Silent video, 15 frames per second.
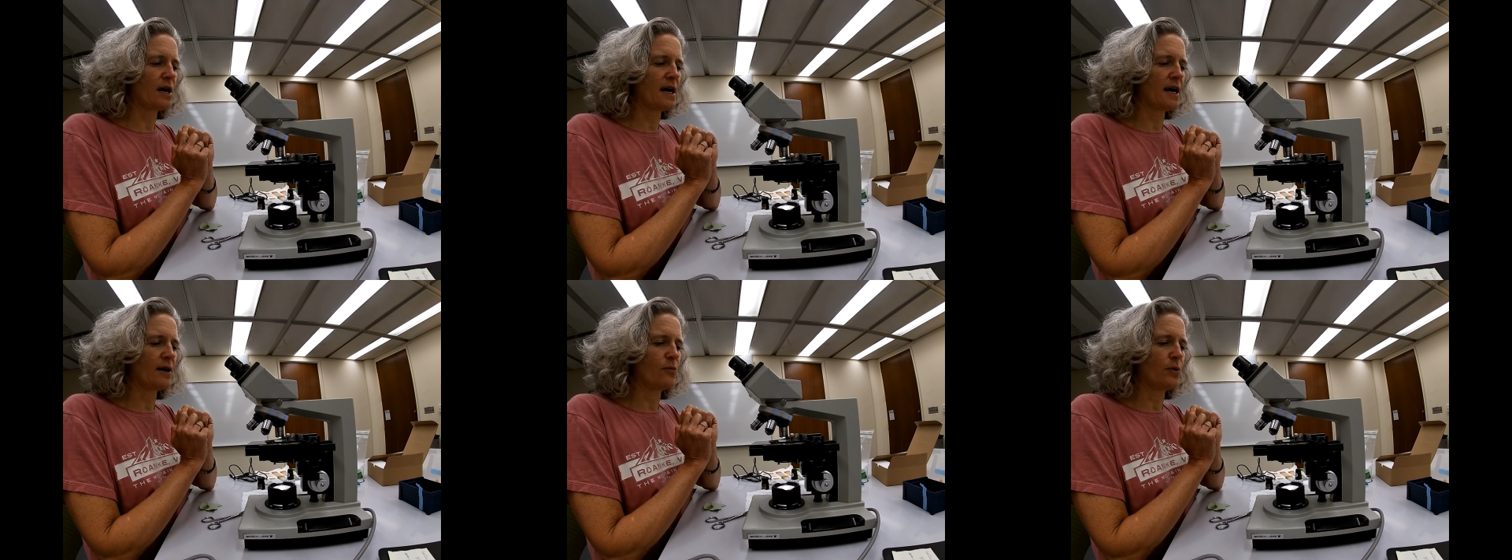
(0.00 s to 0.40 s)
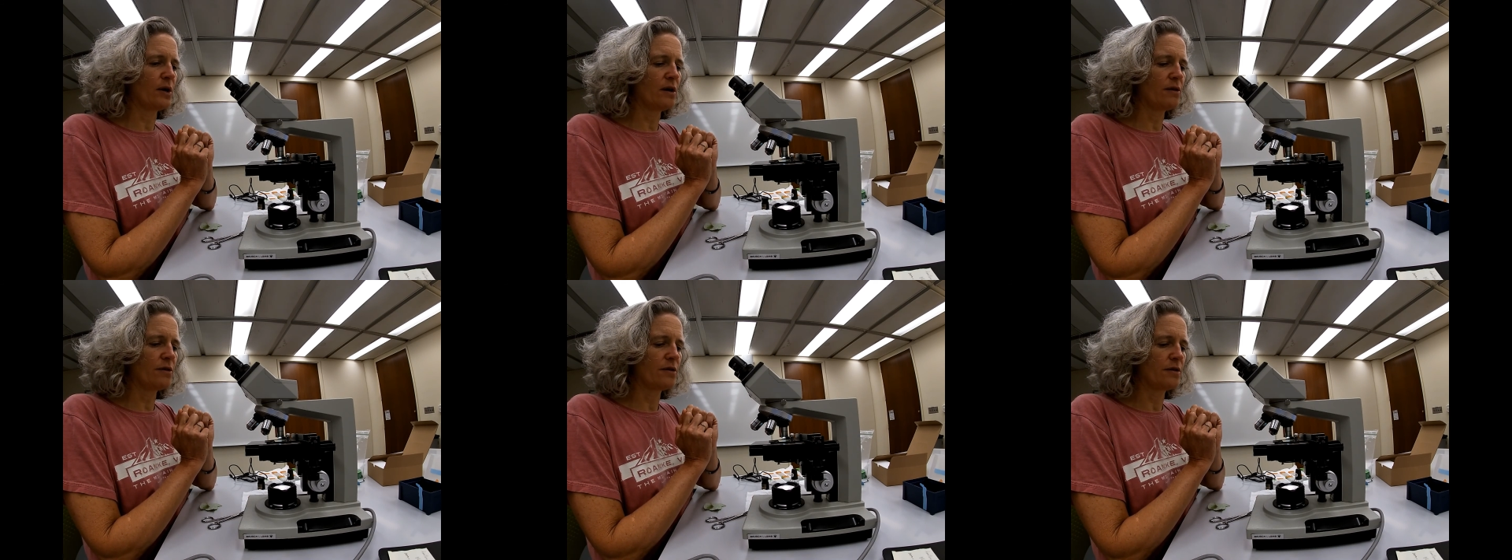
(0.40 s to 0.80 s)
eye
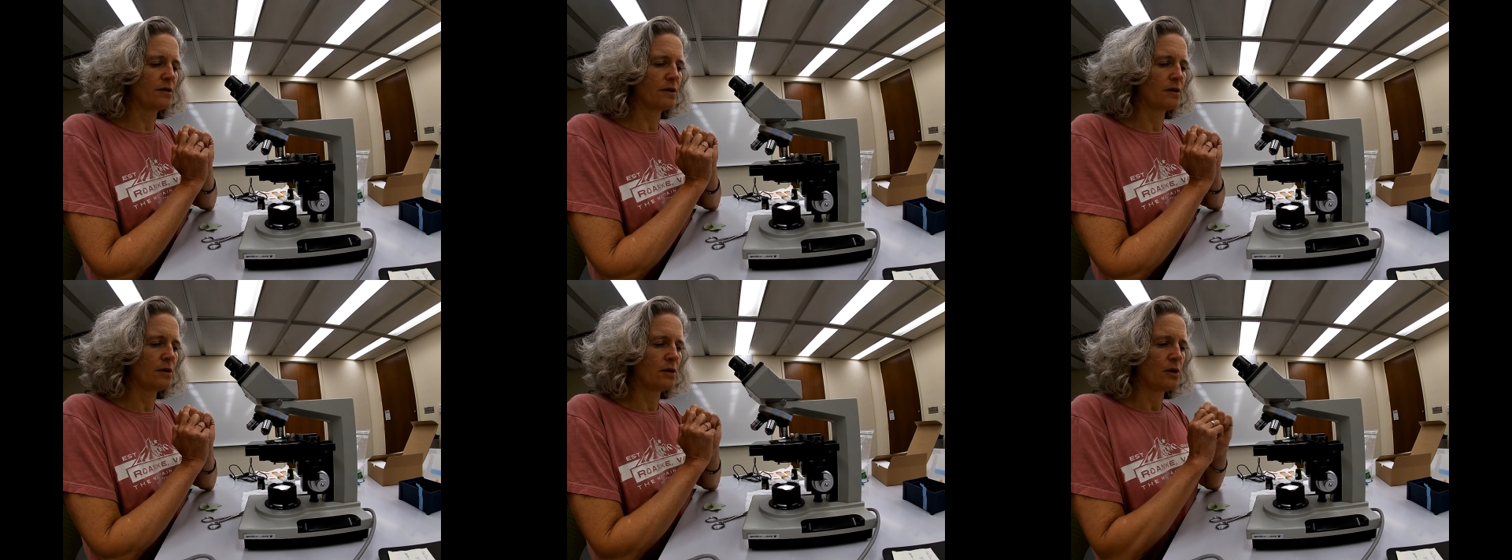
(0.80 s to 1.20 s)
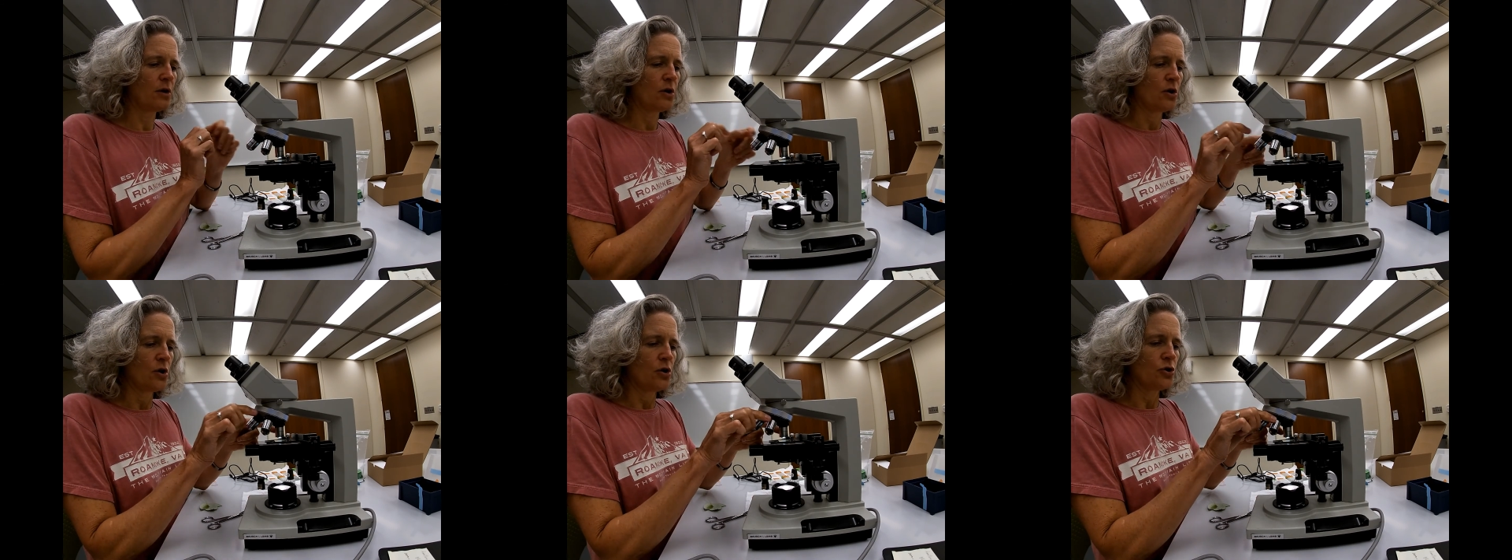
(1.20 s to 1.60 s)
width.
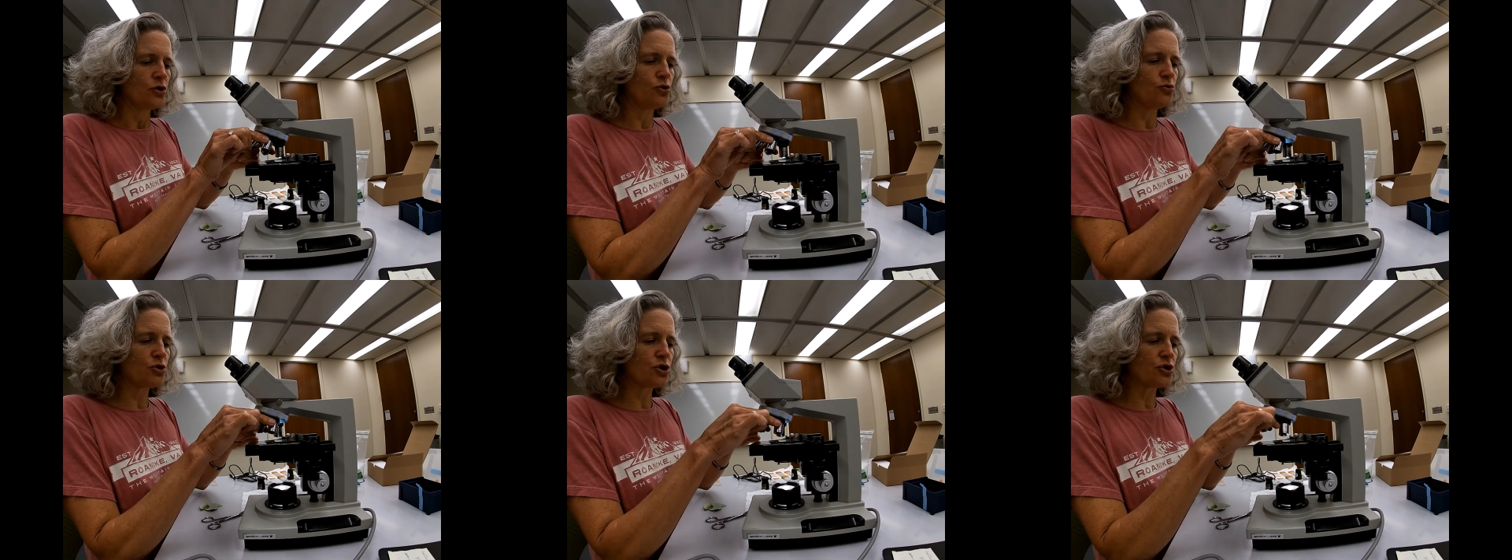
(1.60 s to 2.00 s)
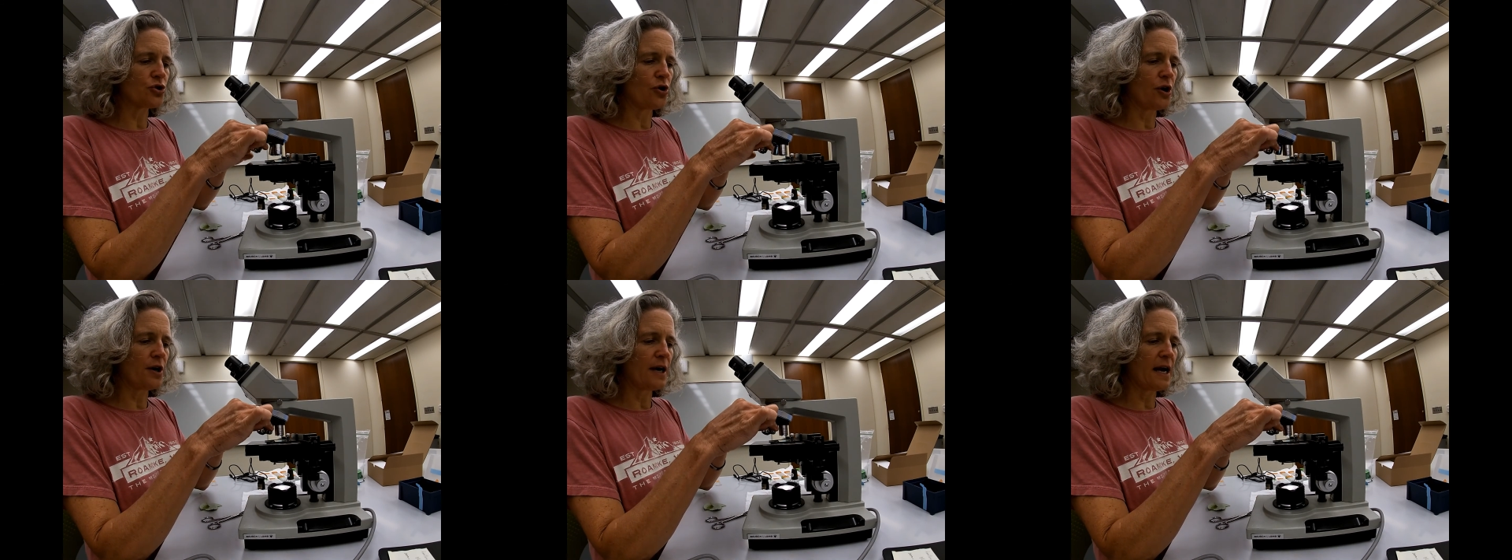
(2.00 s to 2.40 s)
You
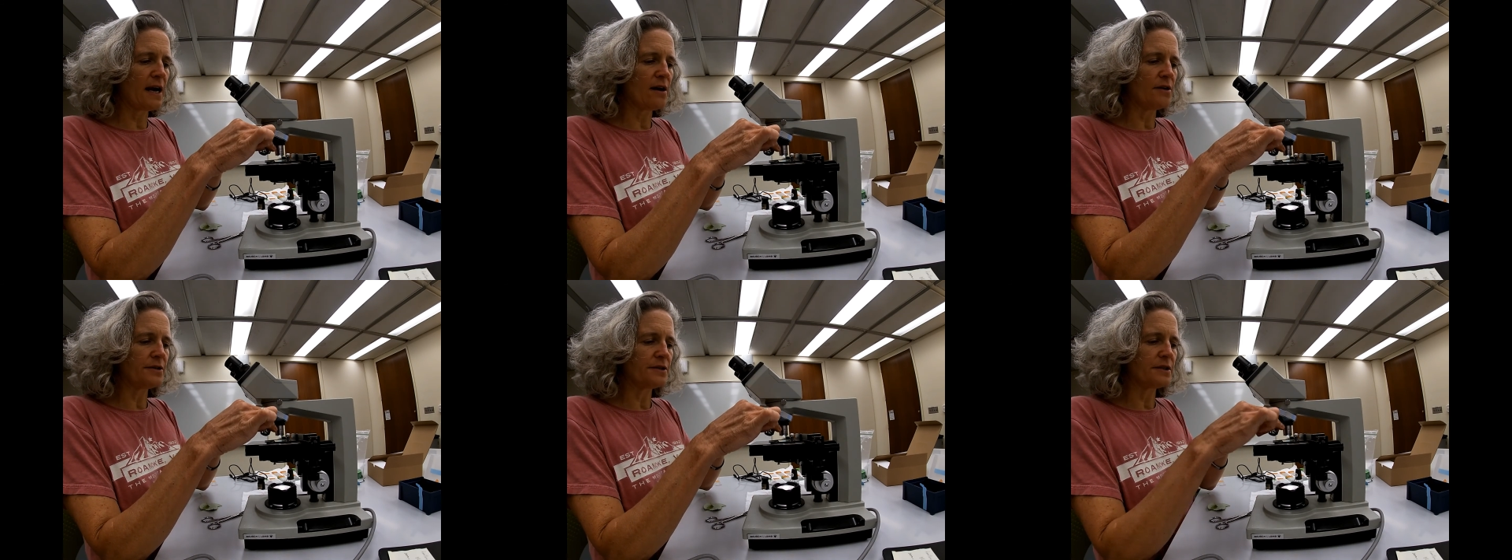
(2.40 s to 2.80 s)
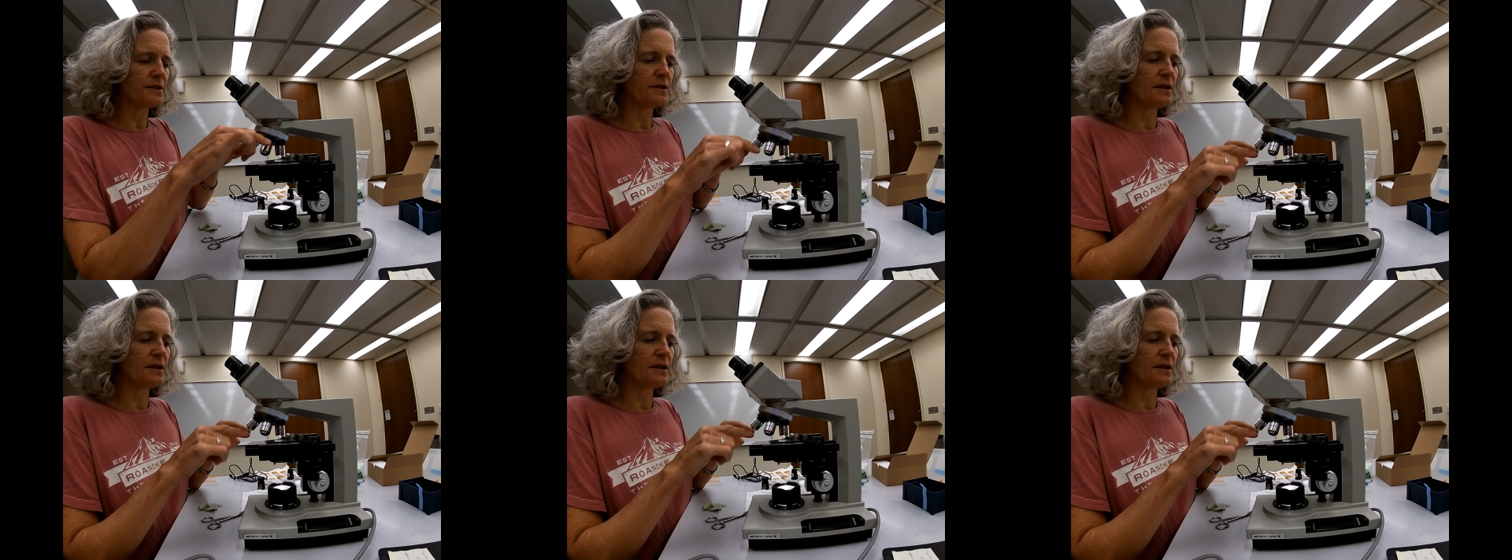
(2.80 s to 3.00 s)
start out